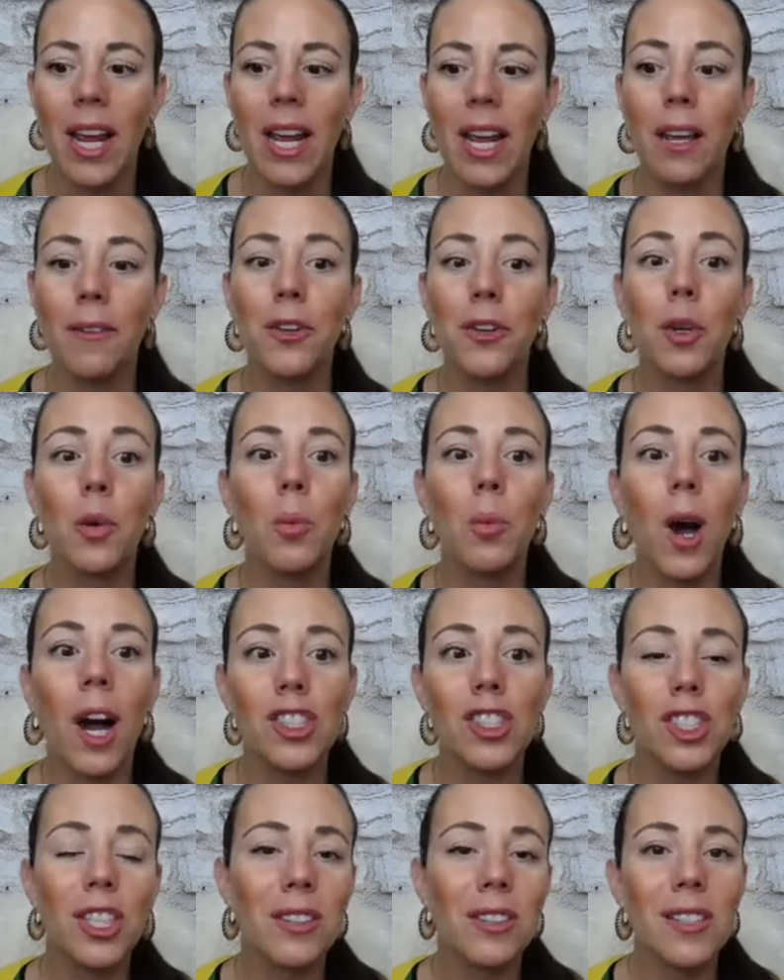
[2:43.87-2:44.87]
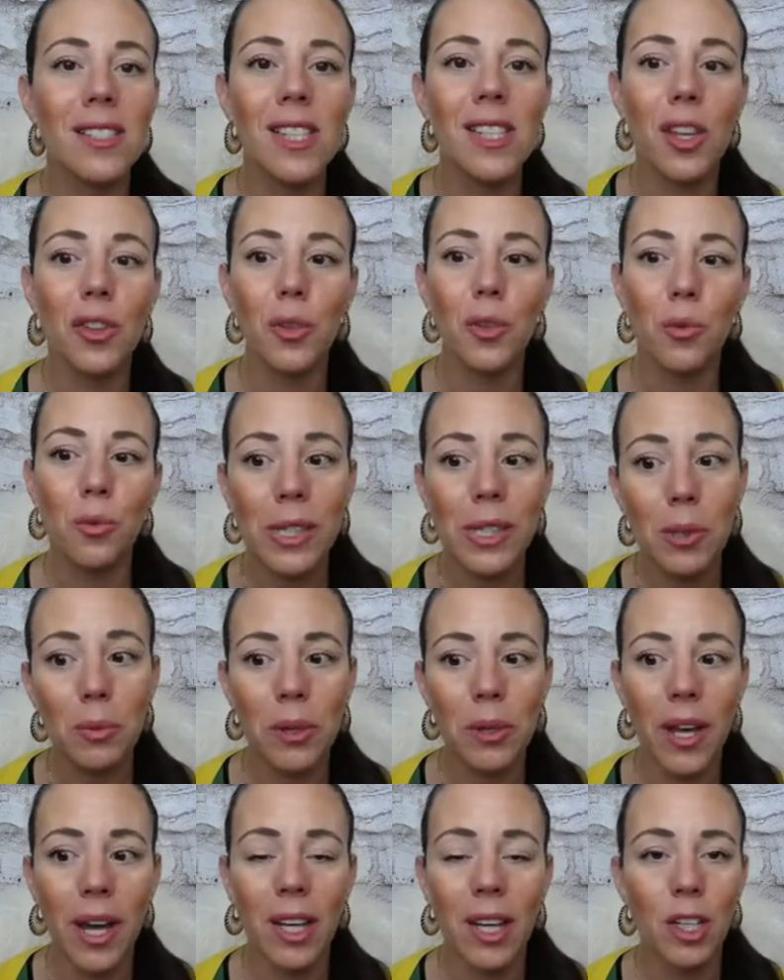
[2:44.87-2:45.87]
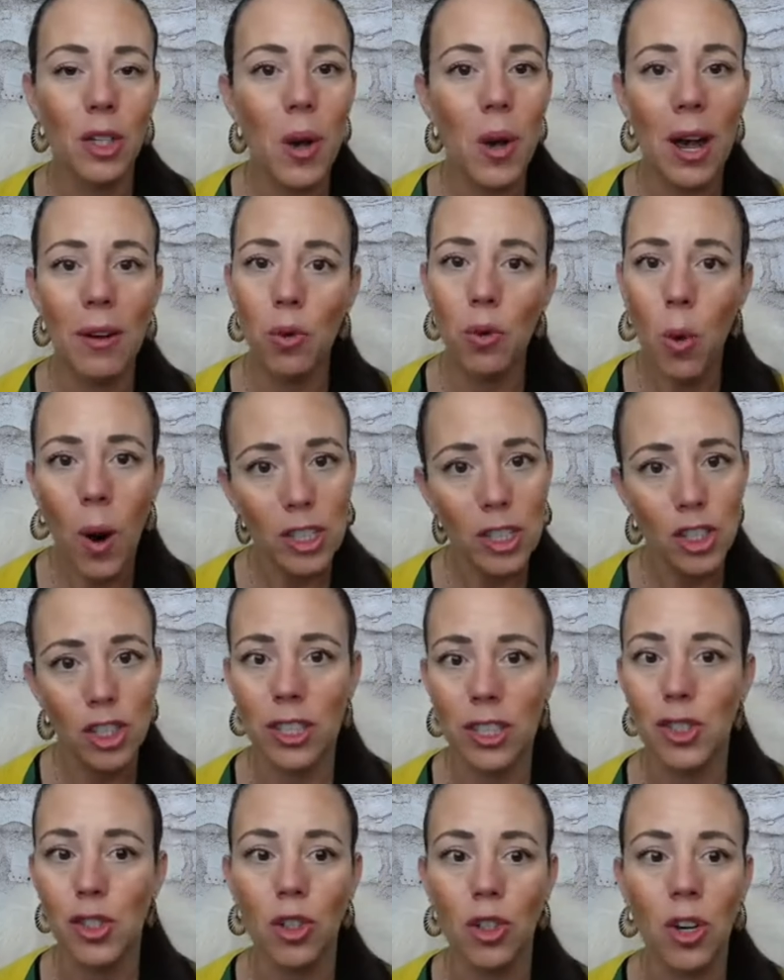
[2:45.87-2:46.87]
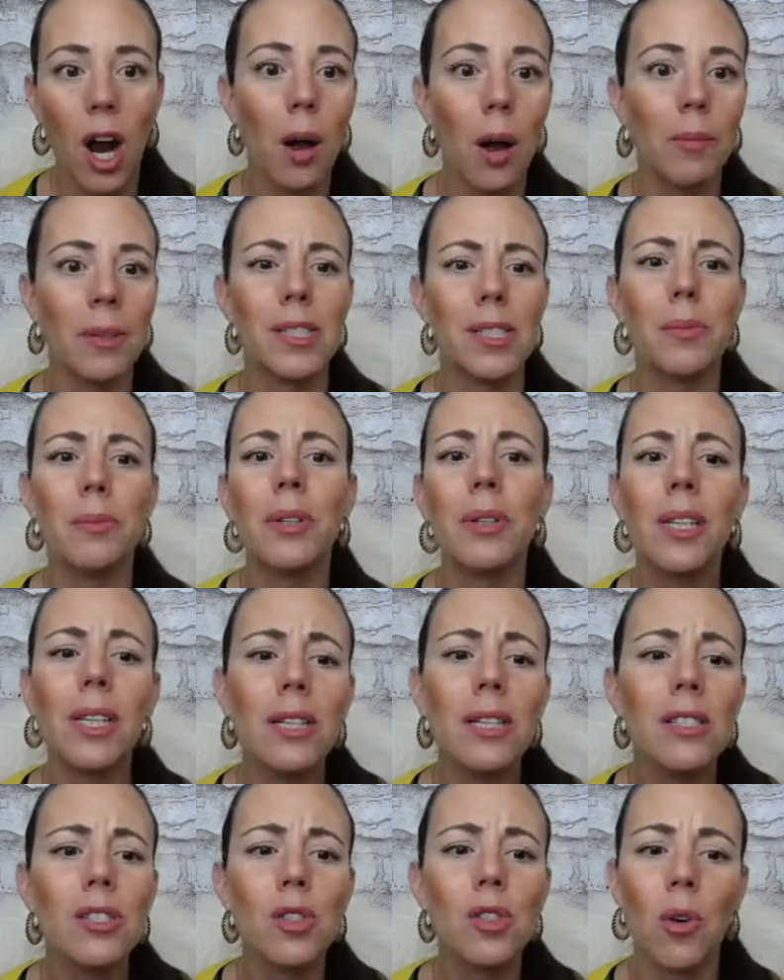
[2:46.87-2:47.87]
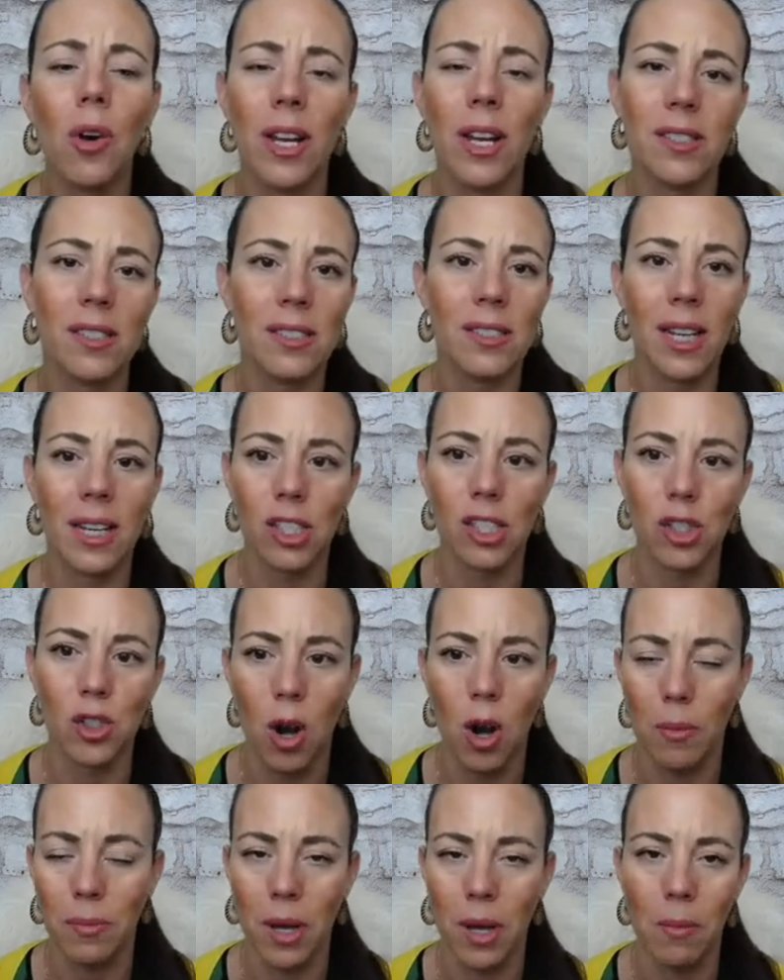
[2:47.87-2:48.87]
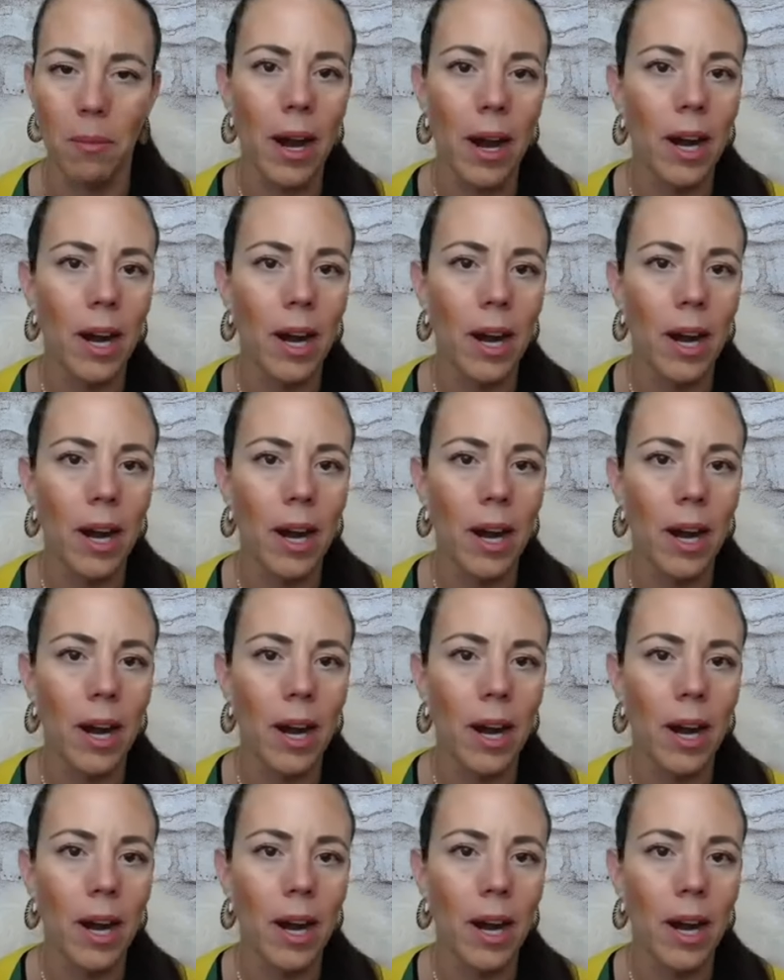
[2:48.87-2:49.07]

If you're watching this on the replay and you have questions or comments, please don't hesitate to drop them.